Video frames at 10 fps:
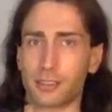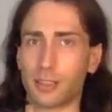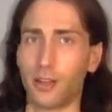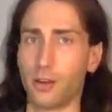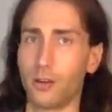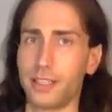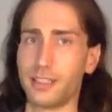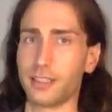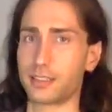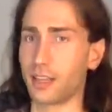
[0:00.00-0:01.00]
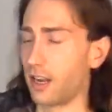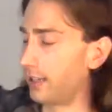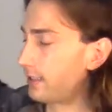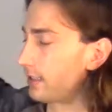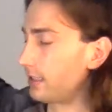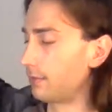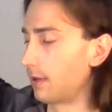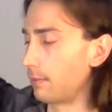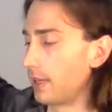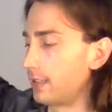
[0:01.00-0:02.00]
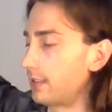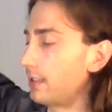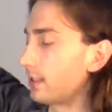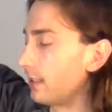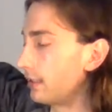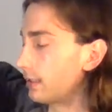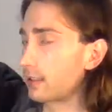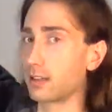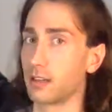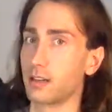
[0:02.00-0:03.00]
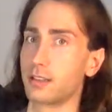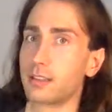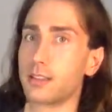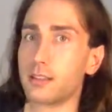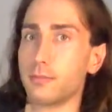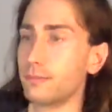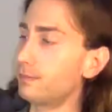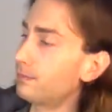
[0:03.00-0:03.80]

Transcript: So in the side seam, I made these inserts,